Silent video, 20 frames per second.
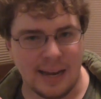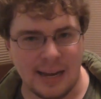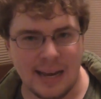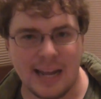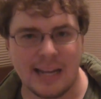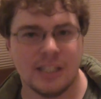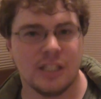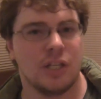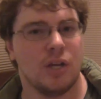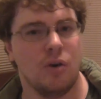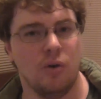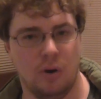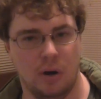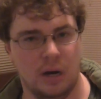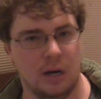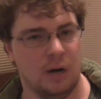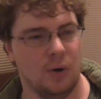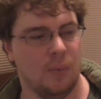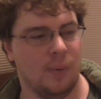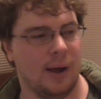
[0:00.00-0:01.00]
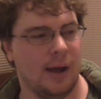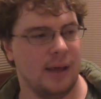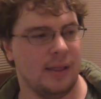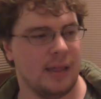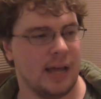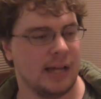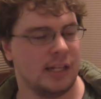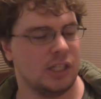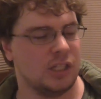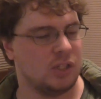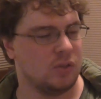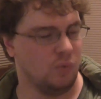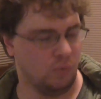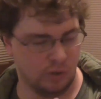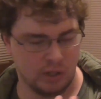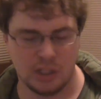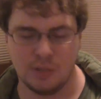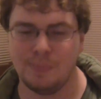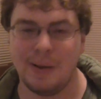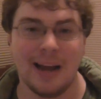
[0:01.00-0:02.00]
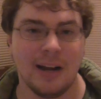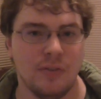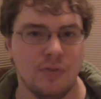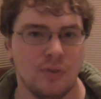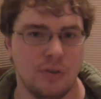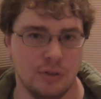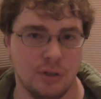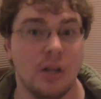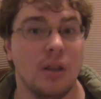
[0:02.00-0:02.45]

and execute it in a way that's respectful